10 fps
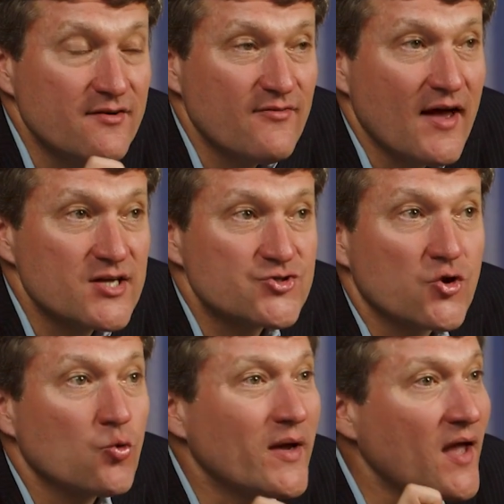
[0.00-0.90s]

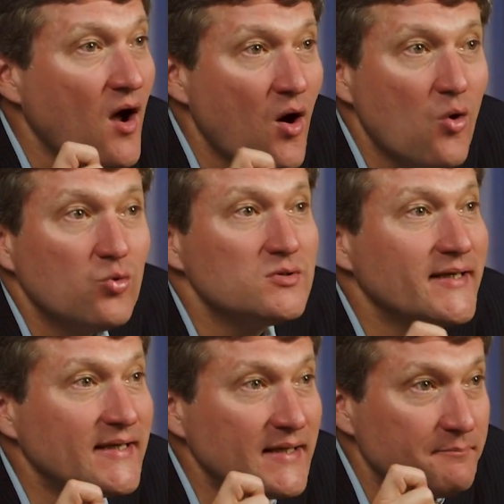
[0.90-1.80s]
investor, we
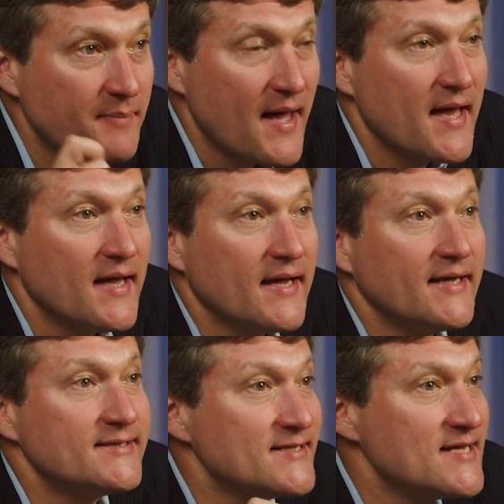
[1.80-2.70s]
only get
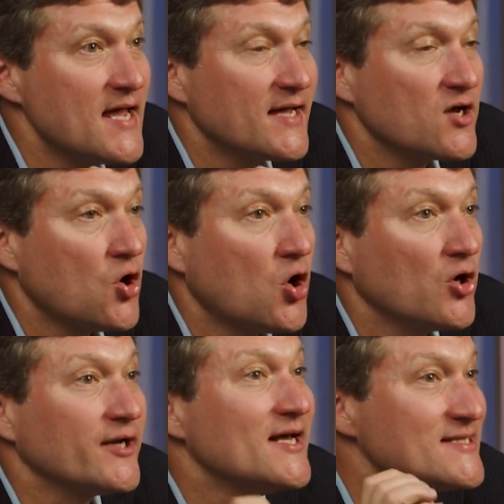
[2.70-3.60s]
paid to take
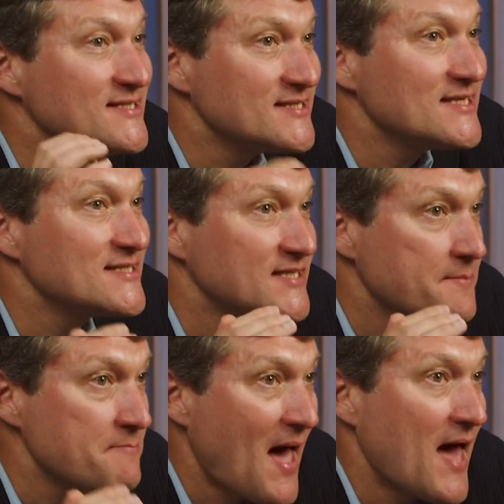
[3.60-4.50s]
on
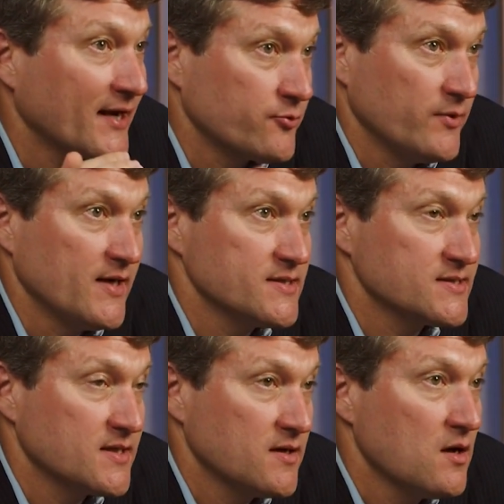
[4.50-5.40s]
systematic
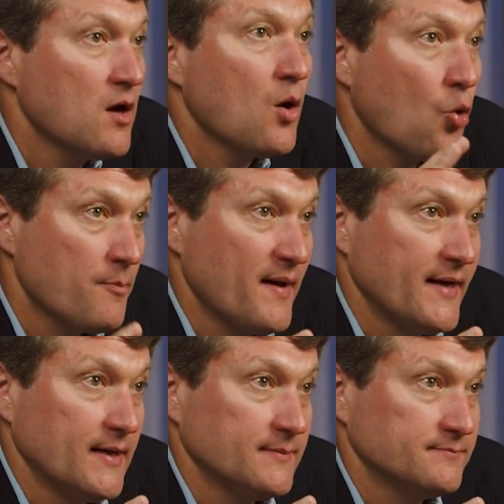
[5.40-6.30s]
risk, or
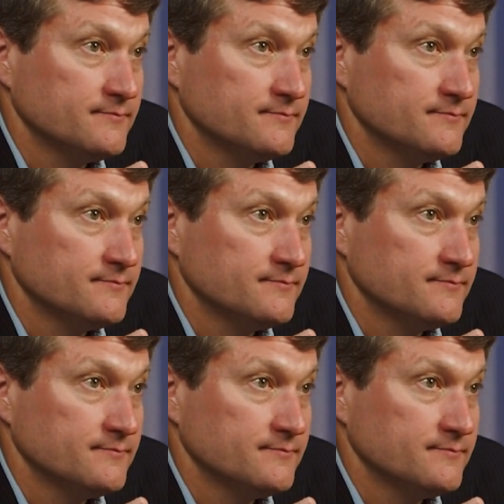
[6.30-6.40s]
beta.